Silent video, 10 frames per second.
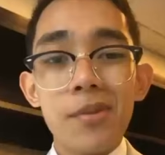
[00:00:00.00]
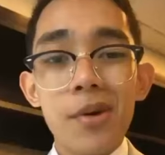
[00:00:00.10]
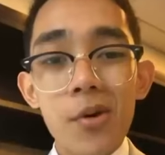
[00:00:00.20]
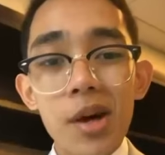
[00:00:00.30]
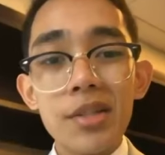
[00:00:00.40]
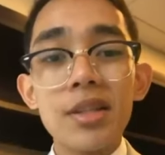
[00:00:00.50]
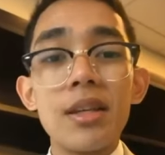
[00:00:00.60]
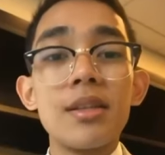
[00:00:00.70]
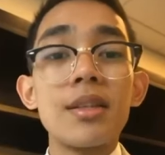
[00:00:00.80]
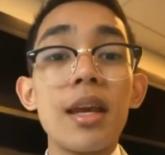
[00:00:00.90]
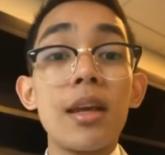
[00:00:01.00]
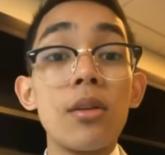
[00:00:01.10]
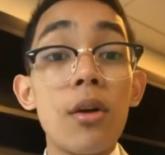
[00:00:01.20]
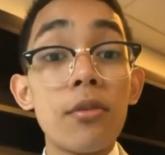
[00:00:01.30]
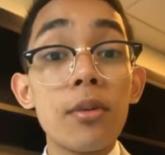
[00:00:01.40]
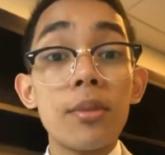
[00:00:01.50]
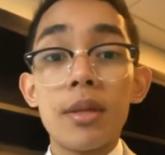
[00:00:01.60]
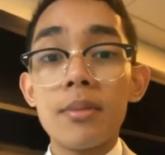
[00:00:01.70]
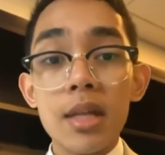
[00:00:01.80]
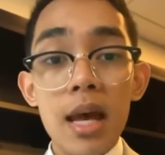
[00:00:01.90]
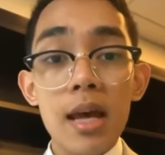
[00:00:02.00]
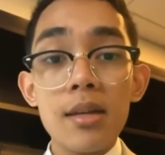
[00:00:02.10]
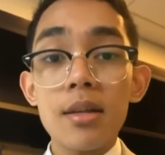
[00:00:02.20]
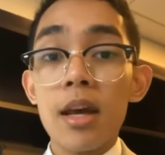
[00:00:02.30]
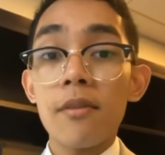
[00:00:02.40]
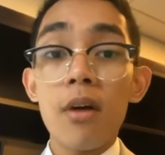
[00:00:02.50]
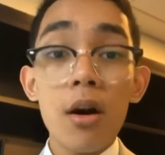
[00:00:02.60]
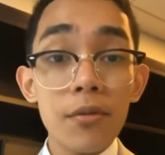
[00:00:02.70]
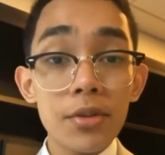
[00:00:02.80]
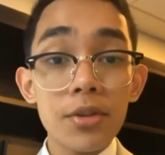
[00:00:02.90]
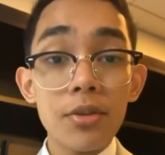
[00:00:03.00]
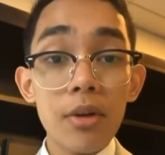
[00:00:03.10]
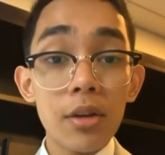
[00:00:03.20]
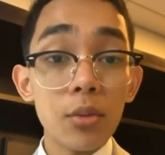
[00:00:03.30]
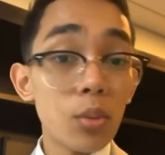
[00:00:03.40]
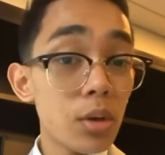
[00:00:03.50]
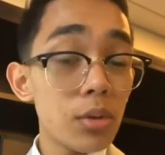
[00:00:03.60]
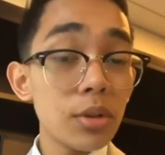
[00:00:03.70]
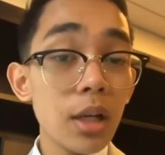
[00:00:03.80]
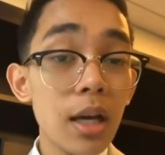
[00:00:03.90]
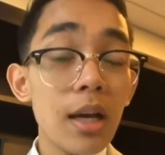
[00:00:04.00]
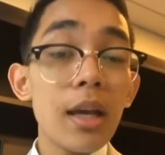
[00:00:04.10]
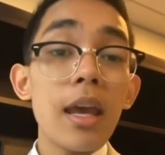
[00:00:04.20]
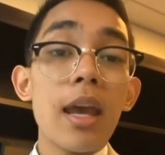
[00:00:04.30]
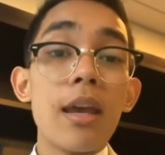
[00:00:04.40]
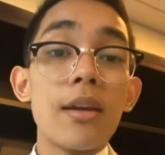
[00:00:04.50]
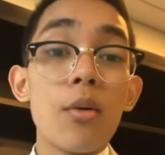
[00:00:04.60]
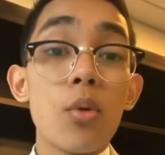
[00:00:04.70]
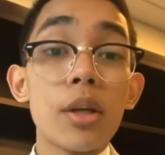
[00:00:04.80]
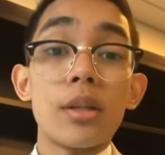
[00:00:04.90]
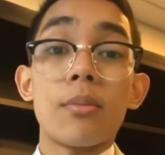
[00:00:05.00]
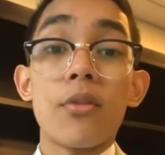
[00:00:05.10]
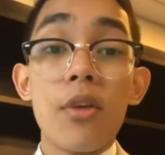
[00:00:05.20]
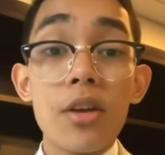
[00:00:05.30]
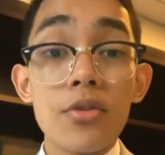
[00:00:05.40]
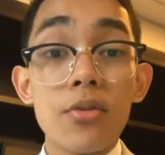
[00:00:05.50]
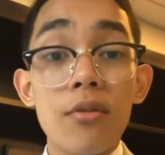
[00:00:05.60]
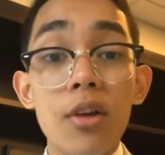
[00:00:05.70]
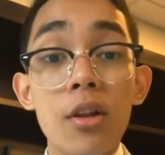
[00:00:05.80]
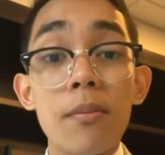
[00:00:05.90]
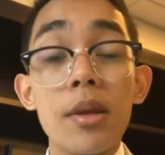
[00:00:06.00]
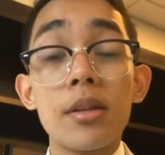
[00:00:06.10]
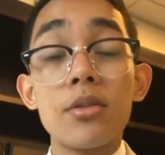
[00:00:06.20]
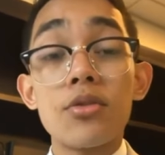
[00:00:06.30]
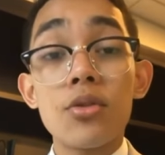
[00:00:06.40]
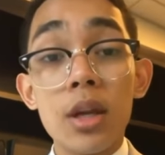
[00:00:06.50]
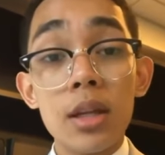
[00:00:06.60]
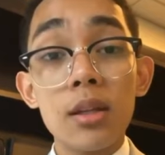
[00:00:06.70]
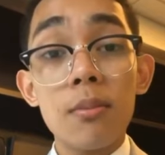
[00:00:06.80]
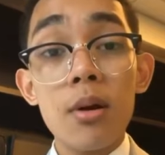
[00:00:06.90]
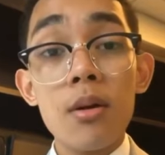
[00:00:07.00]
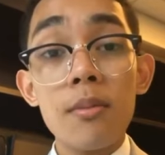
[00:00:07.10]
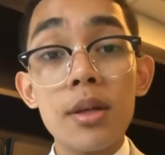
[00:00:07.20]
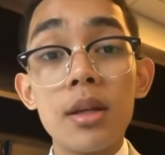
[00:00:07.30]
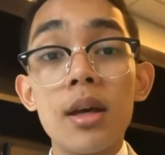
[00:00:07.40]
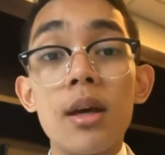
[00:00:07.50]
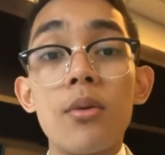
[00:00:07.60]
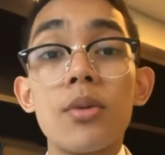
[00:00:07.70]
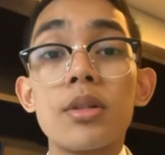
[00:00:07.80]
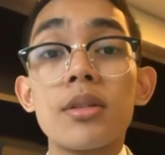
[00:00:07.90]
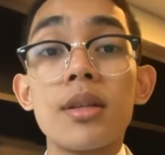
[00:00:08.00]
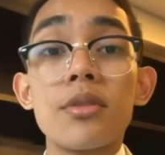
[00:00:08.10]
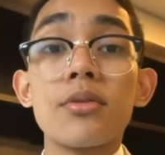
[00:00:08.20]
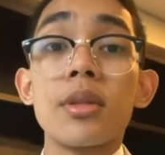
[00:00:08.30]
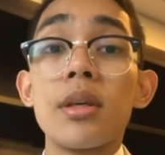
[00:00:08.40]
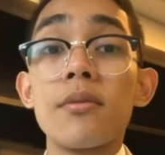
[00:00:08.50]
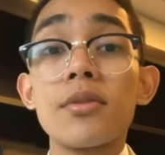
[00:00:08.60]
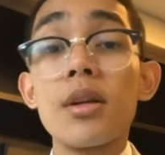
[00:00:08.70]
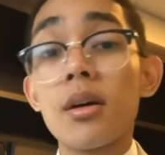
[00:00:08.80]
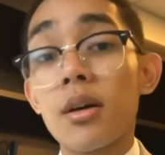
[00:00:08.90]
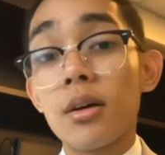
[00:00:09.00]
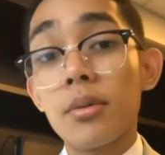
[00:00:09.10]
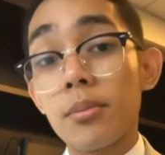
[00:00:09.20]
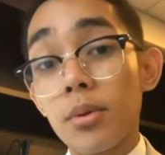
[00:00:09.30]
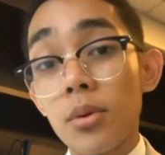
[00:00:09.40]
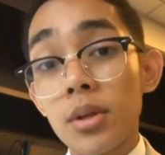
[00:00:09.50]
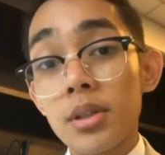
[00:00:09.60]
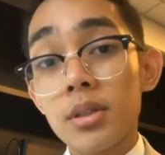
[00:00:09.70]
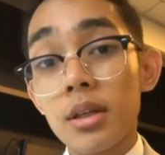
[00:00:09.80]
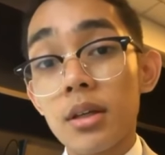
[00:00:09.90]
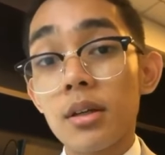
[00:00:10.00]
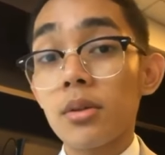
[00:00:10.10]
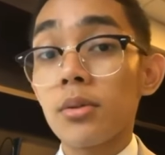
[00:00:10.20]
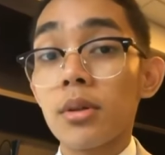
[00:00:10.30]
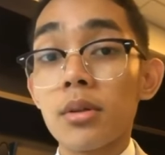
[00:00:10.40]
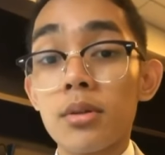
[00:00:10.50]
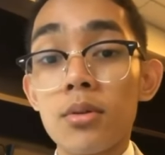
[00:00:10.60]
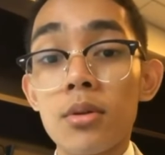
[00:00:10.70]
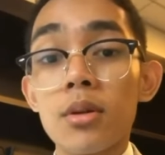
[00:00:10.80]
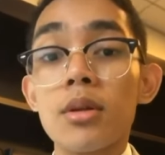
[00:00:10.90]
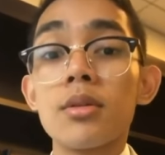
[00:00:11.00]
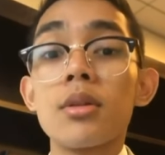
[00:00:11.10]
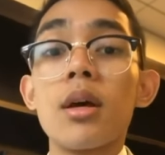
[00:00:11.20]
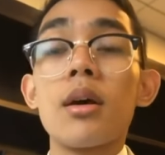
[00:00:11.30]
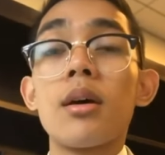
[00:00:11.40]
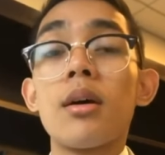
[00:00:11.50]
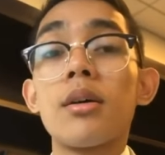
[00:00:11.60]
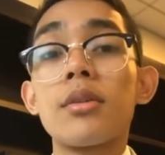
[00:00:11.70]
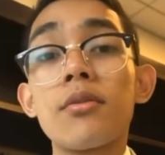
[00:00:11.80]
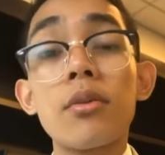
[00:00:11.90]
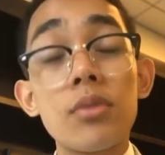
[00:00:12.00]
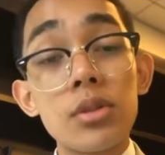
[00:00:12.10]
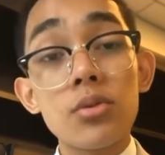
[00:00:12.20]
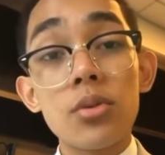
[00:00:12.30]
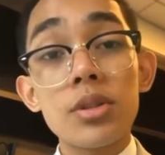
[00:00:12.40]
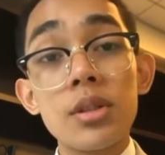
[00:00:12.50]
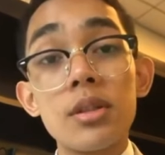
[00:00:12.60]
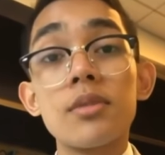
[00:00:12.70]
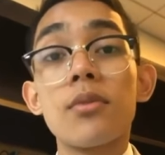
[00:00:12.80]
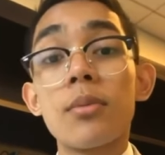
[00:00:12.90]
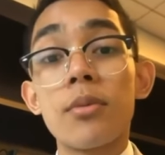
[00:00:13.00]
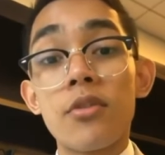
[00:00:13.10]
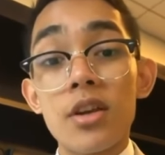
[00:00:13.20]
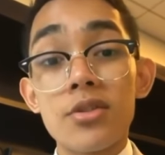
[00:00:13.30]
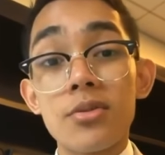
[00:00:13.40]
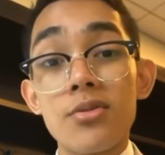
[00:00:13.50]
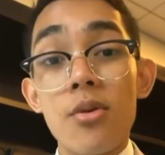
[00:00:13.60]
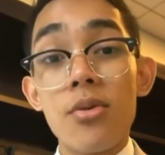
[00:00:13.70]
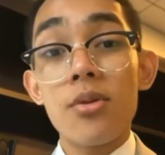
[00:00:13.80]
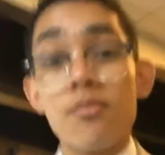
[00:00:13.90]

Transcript: Paul Weiss is a law firm in Manhattan. They have offices around the world, and I work in the professional development and training department, which essentially gives uh, employees here, including the attorneys, uh, different resources for professional growth.